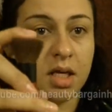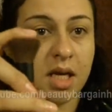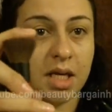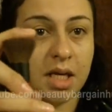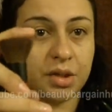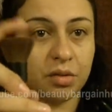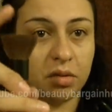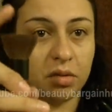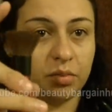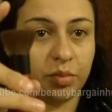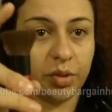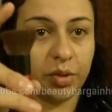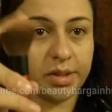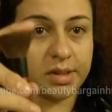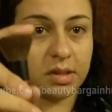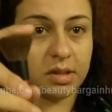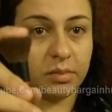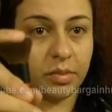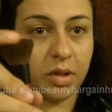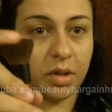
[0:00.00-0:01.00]
natural
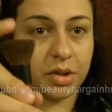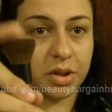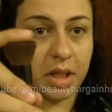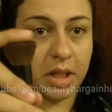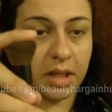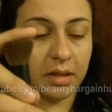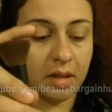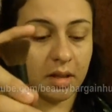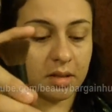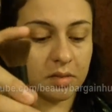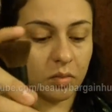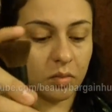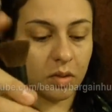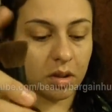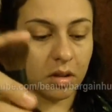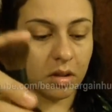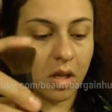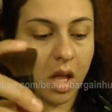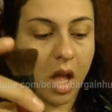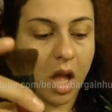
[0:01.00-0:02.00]
bristle brush like this
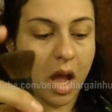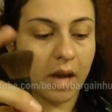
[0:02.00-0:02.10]
one.